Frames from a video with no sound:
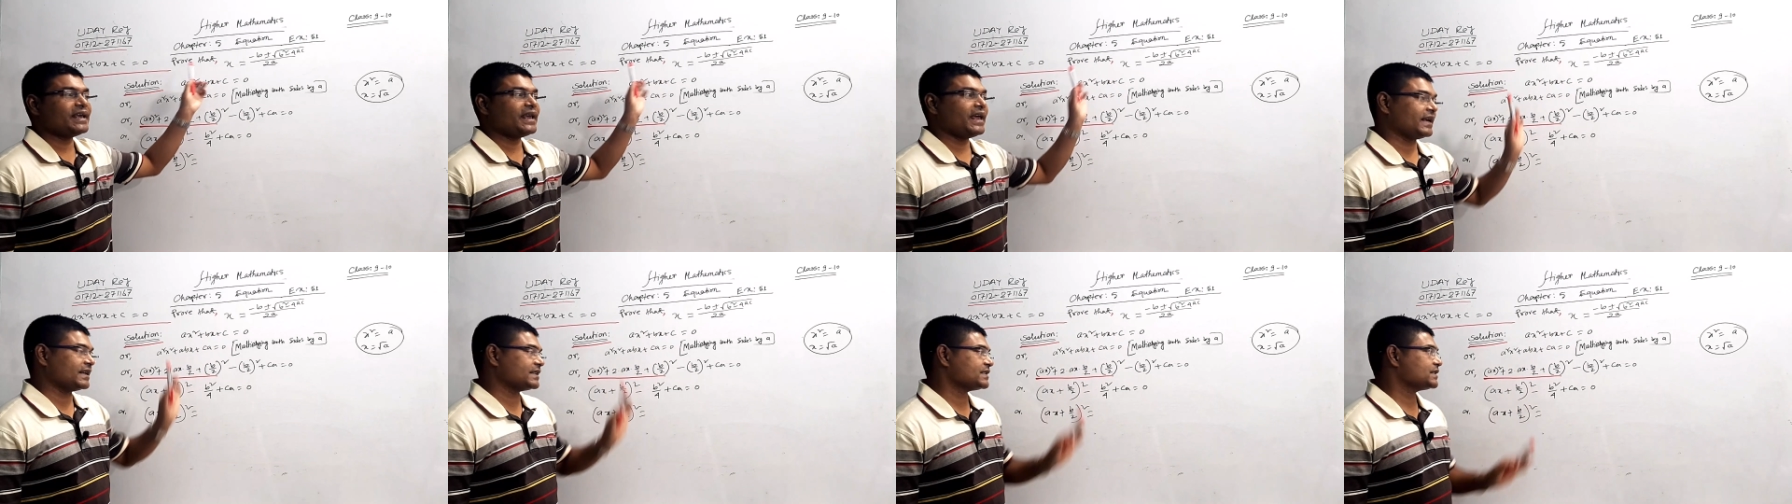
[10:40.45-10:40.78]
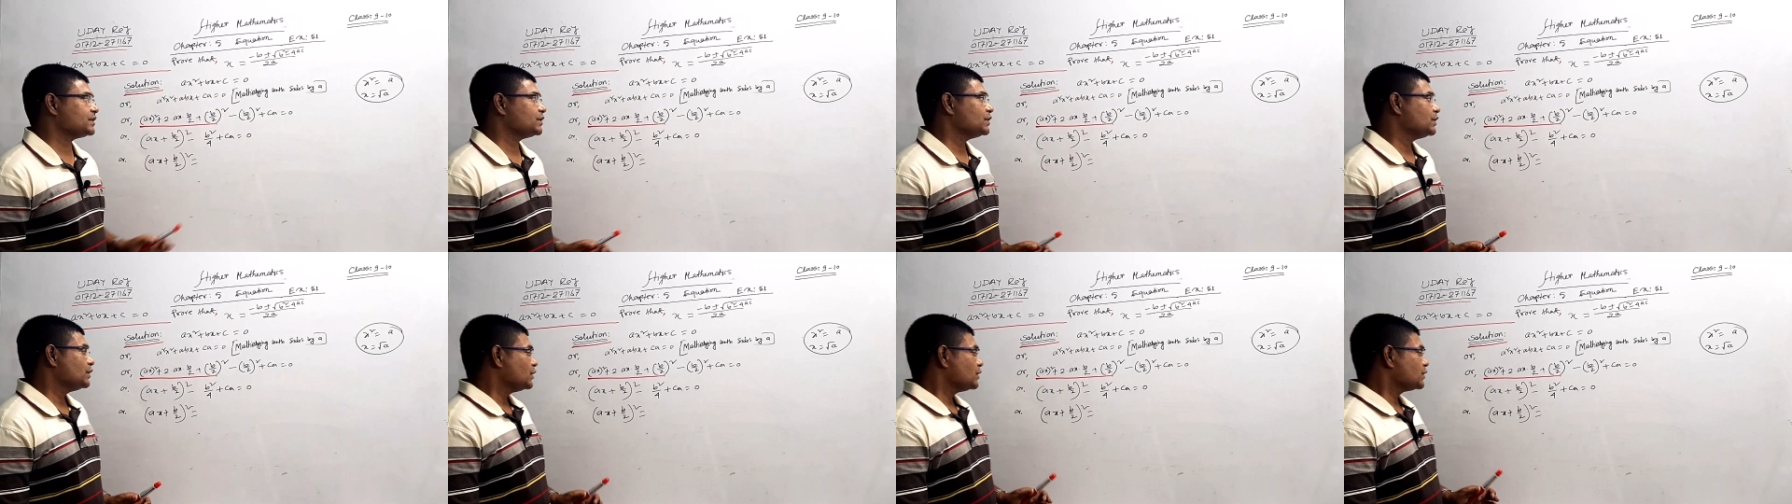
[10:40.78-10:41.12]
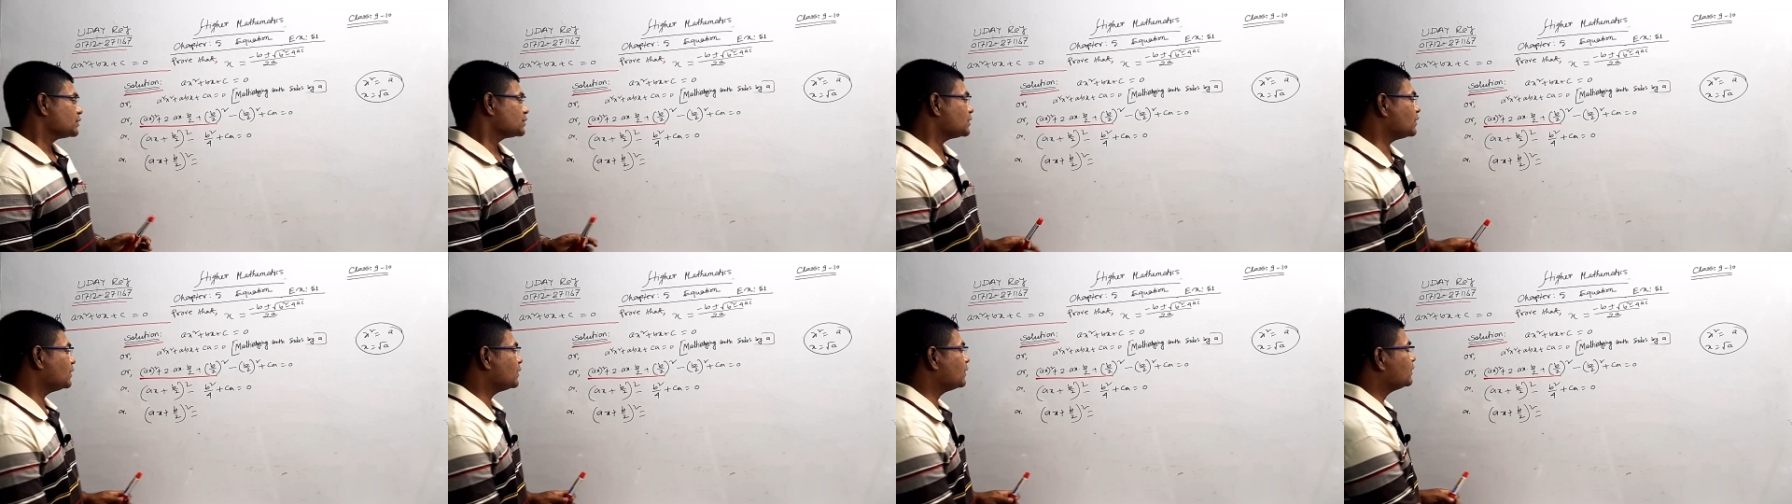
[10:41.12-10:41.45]
x,
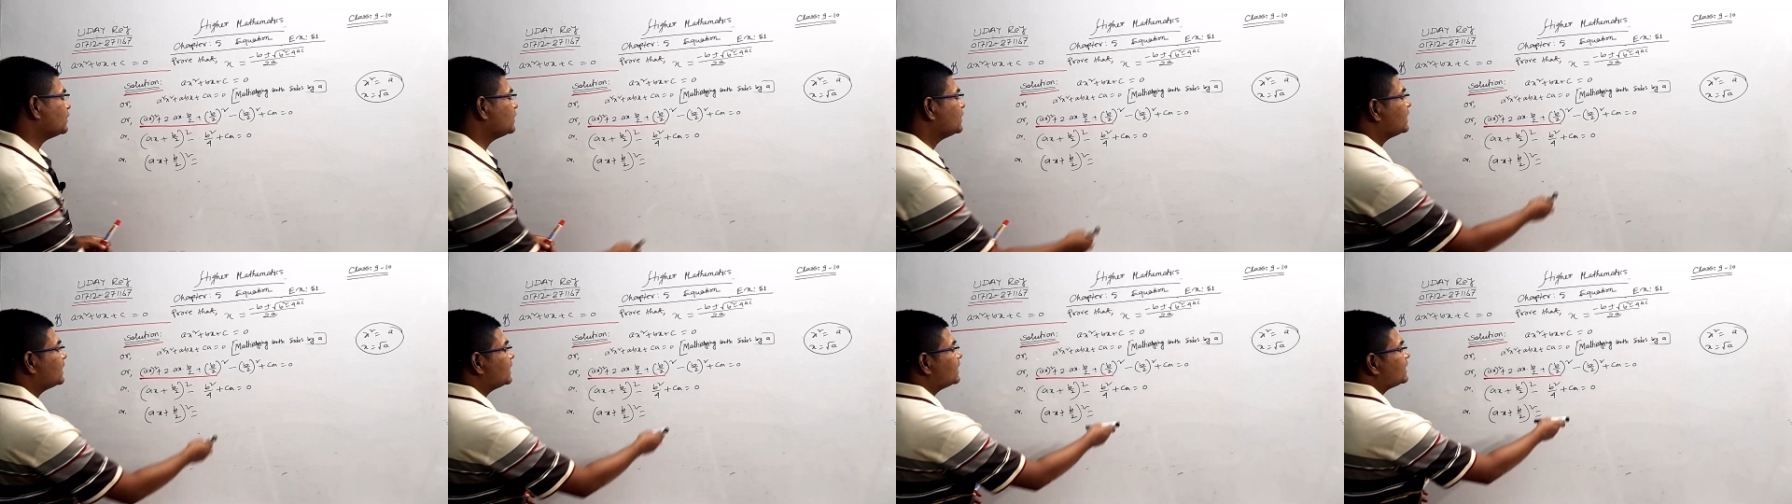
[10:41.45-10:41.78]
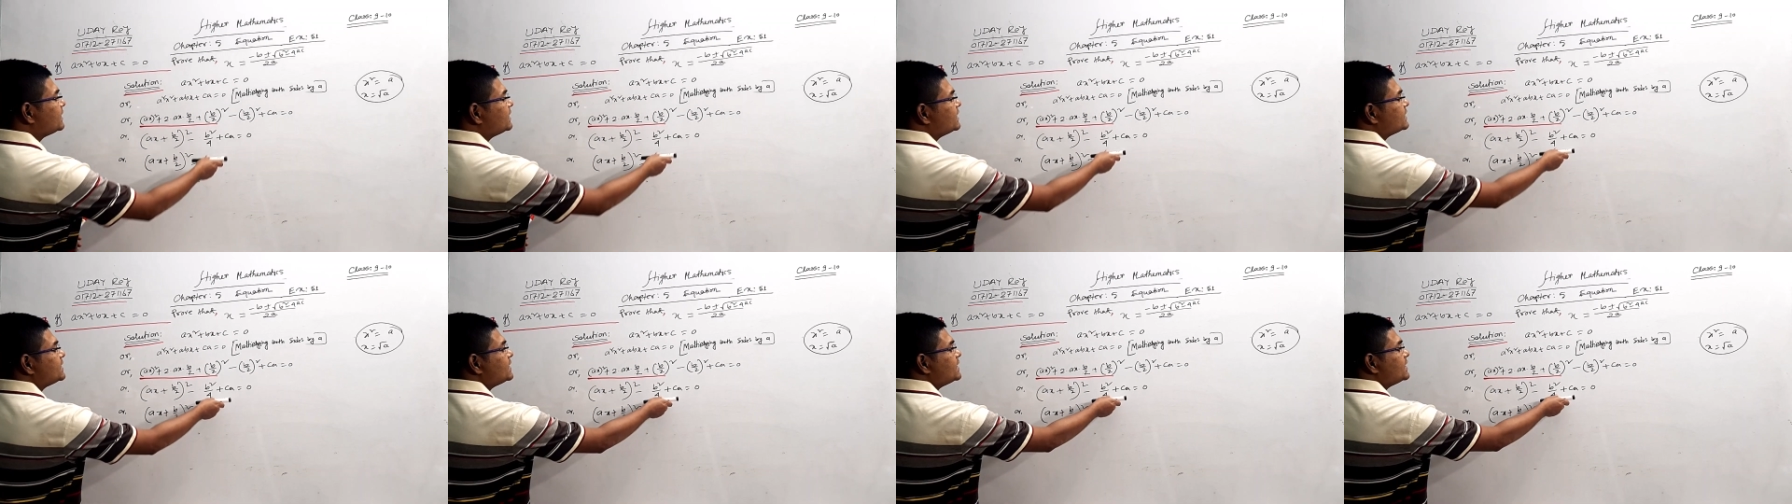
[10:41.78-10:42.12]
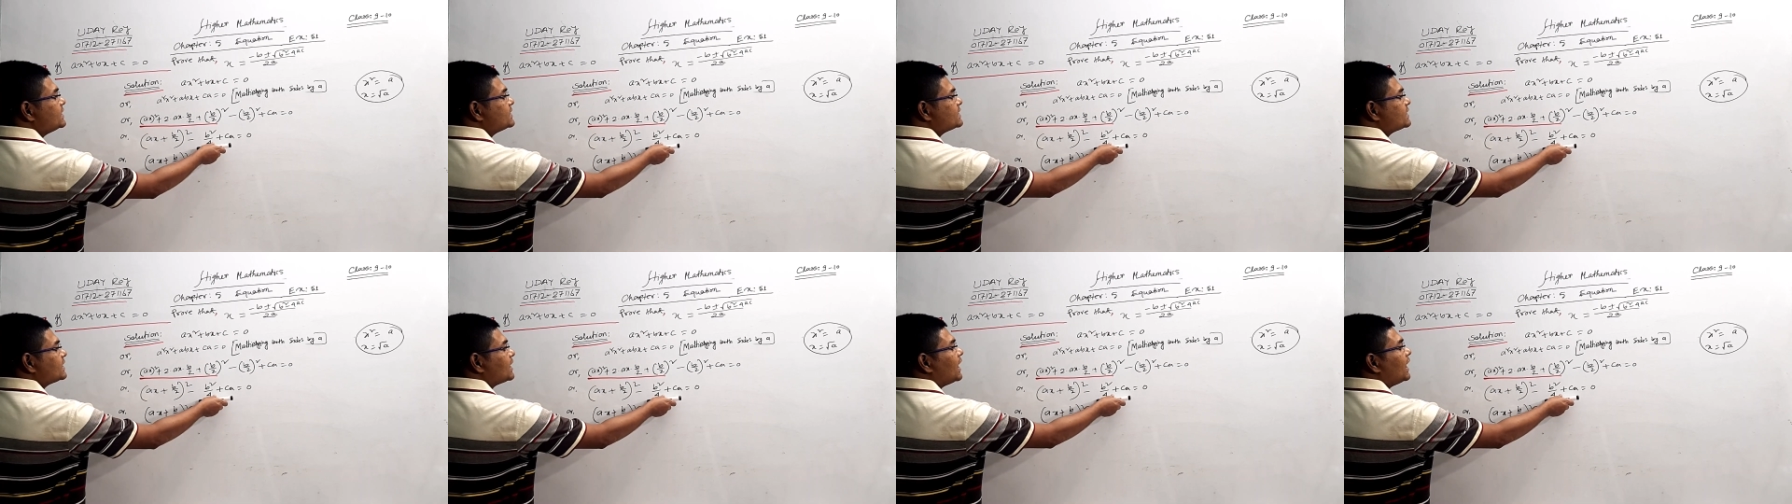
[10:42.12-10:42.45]
so this
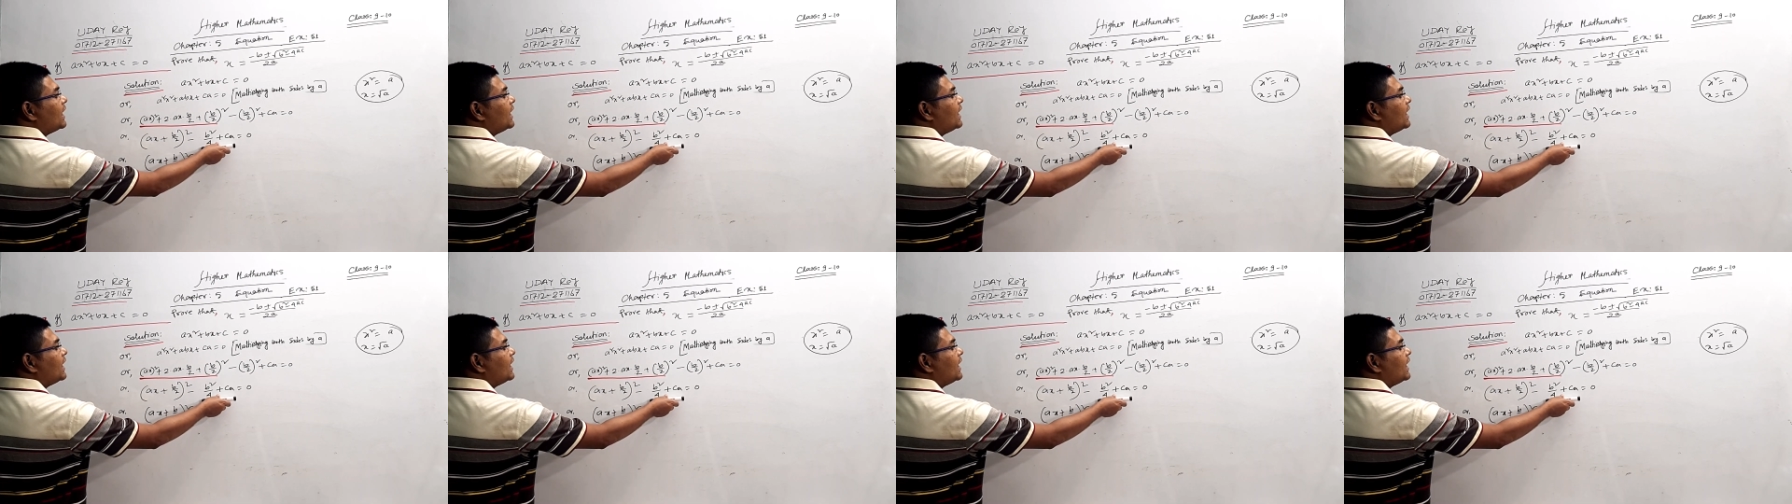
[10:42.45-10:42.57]
is